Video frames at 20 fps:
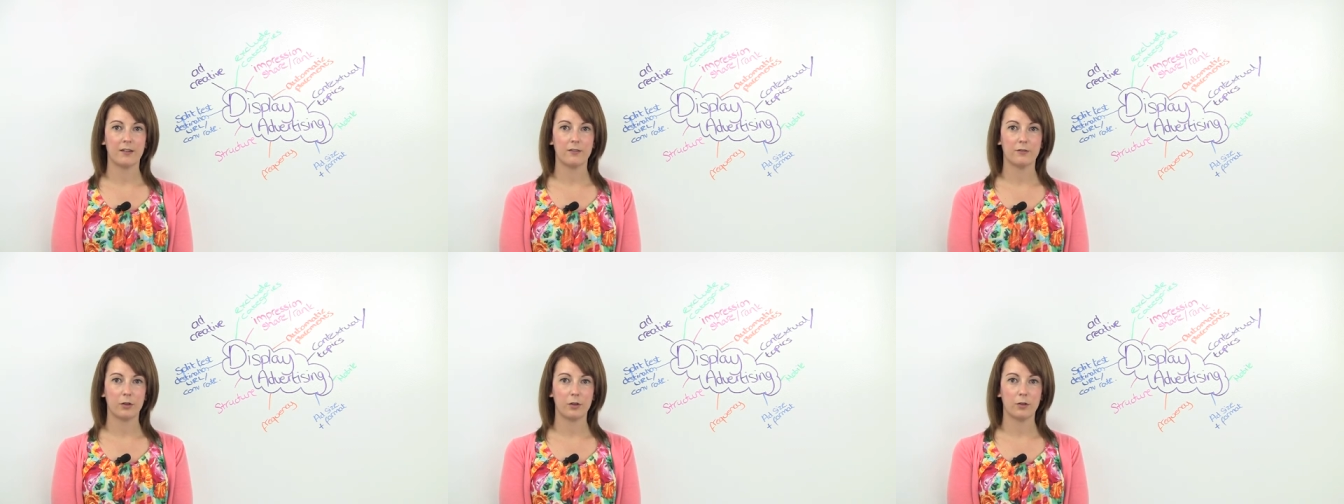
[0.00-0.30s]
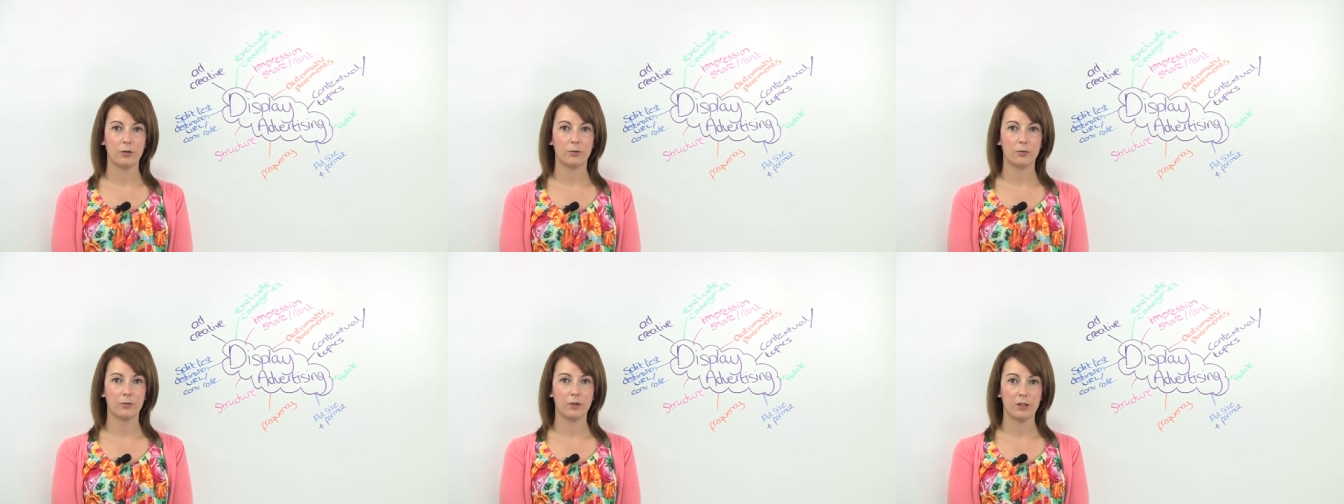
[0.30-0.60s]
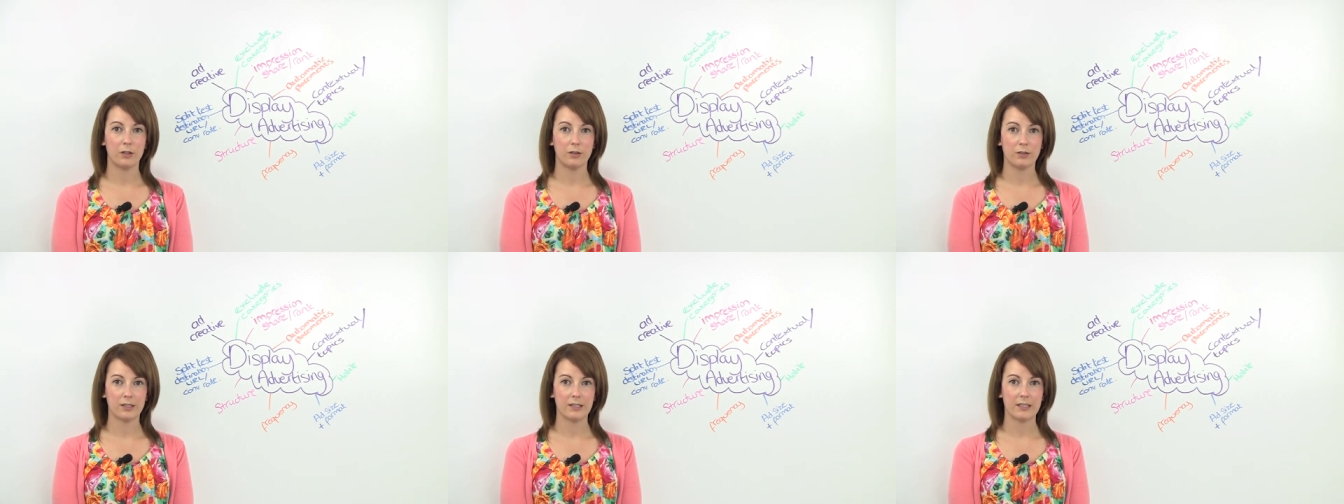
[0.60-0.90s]
of Google
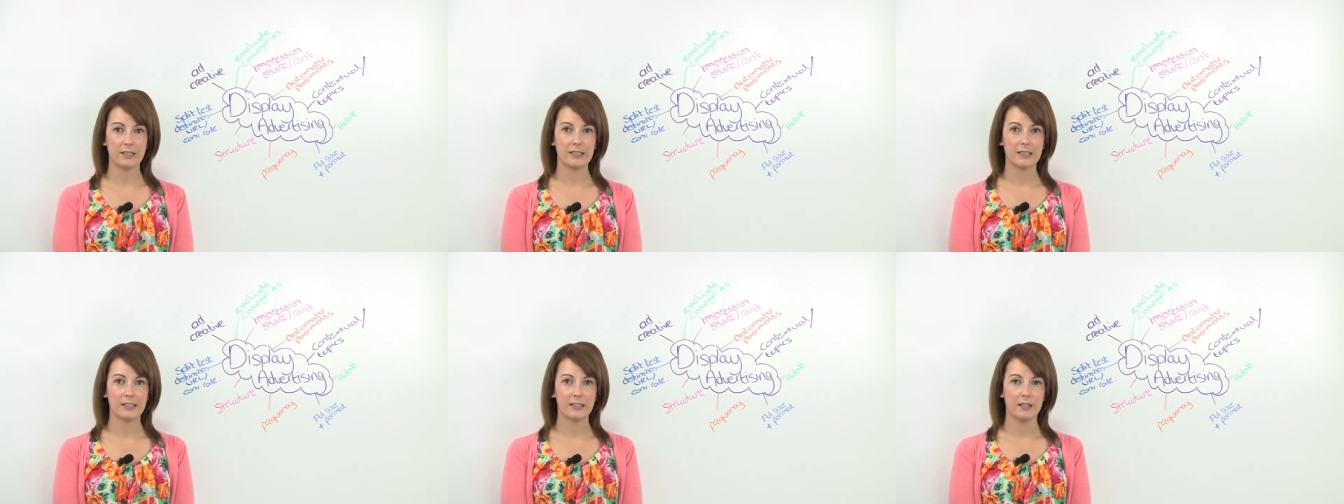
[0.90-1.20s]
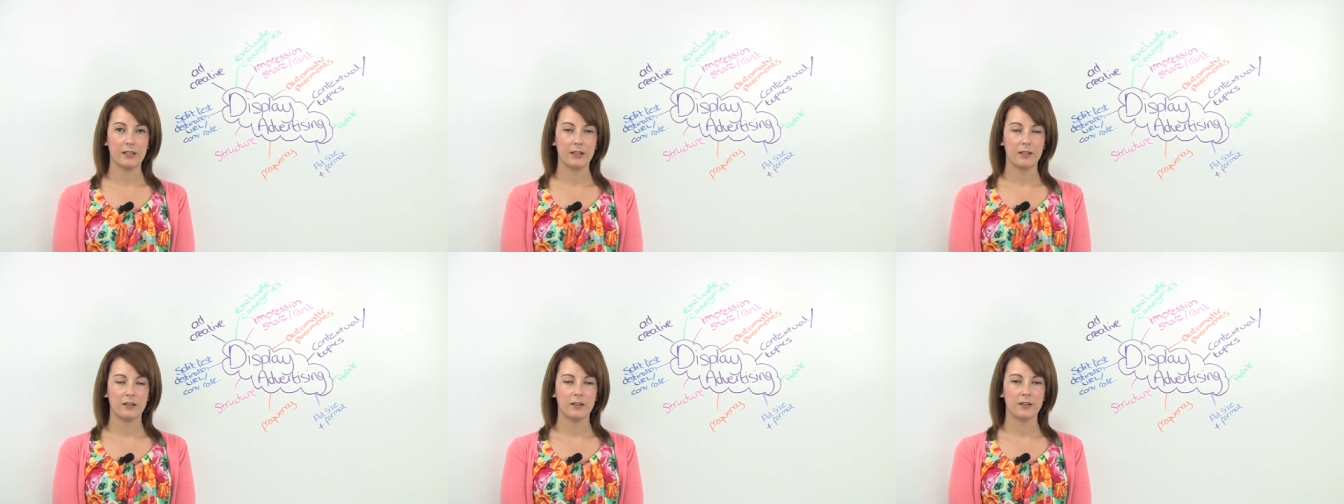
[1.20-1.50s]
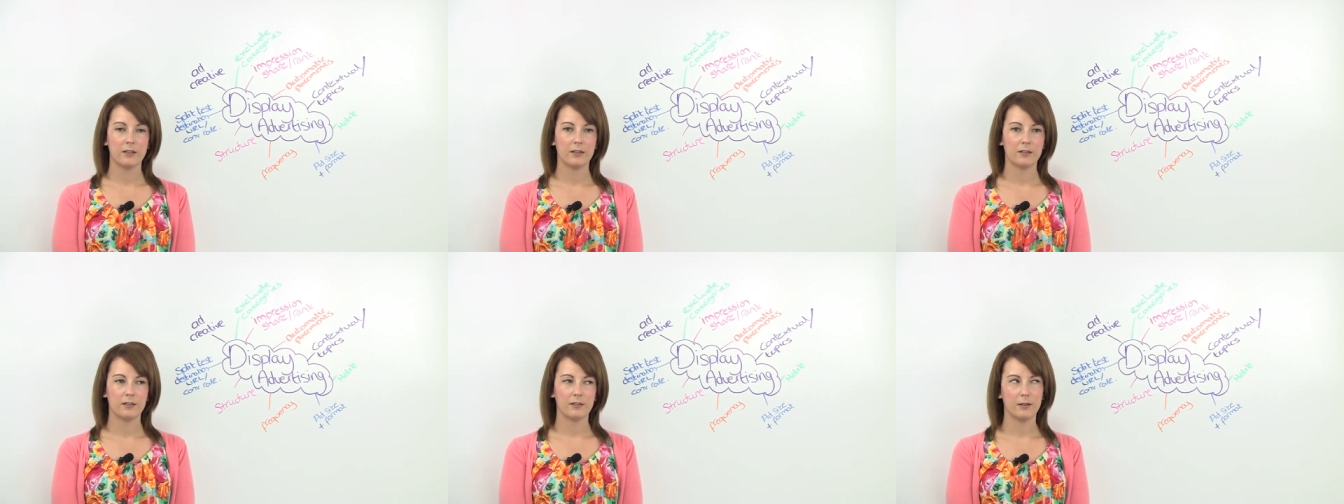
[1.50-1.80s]
users
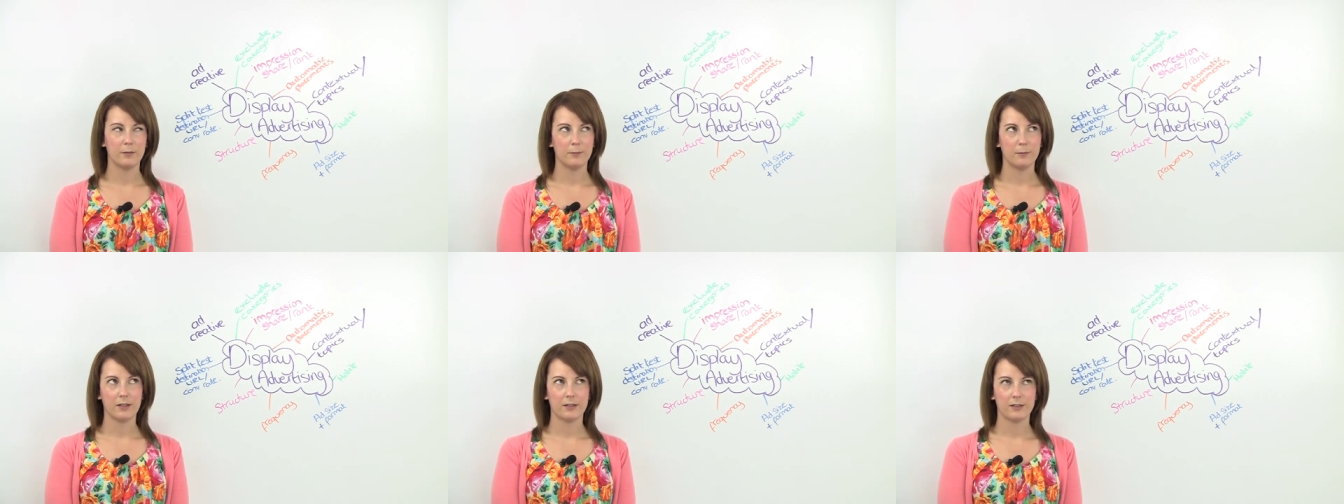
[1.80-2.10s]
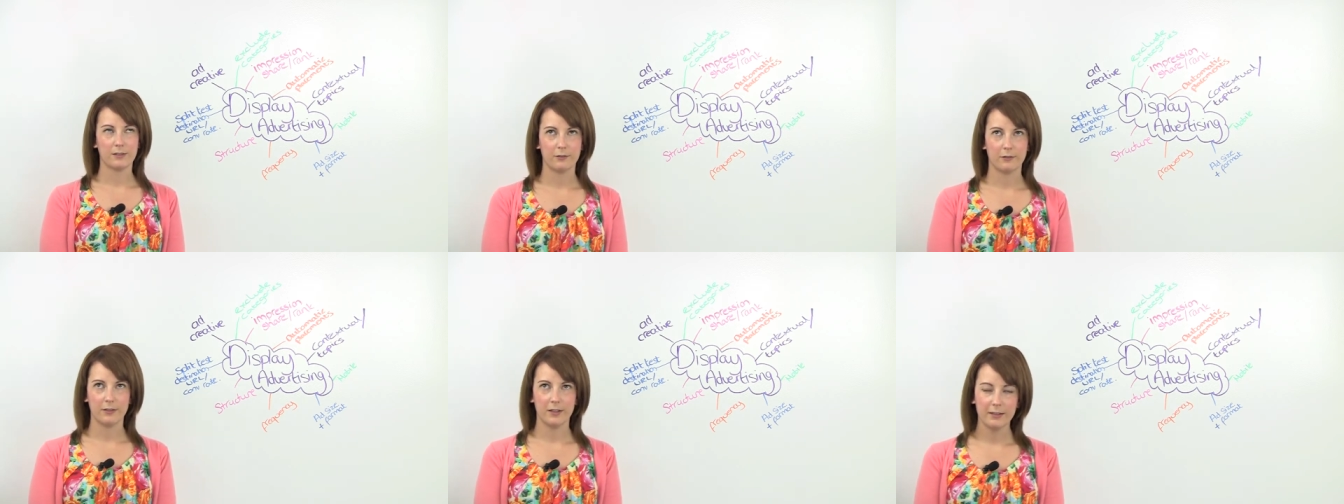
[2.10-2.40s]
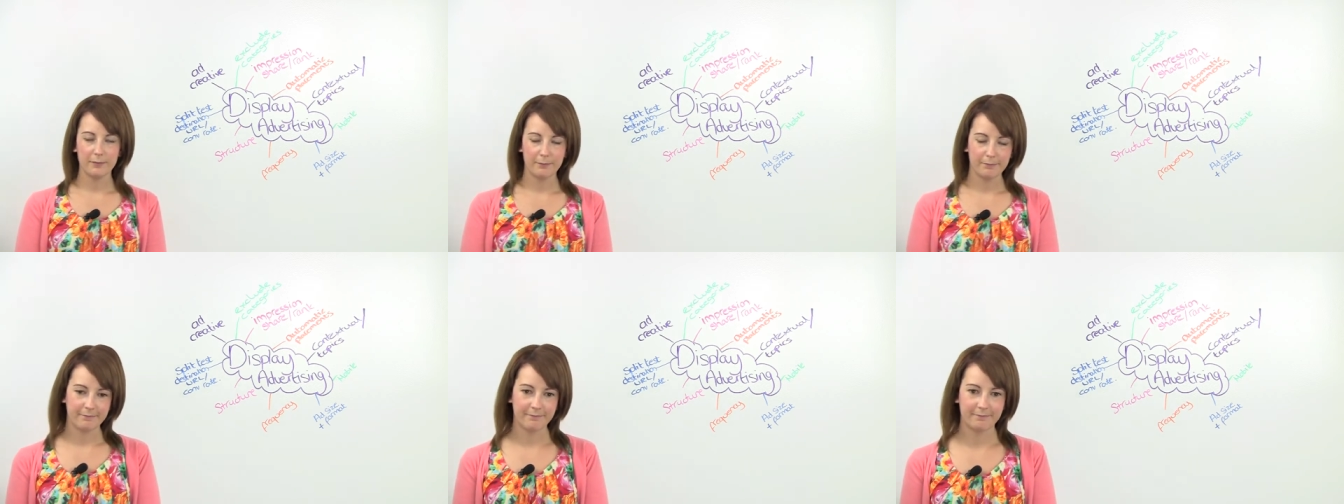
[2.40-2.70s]
nope, that's not right.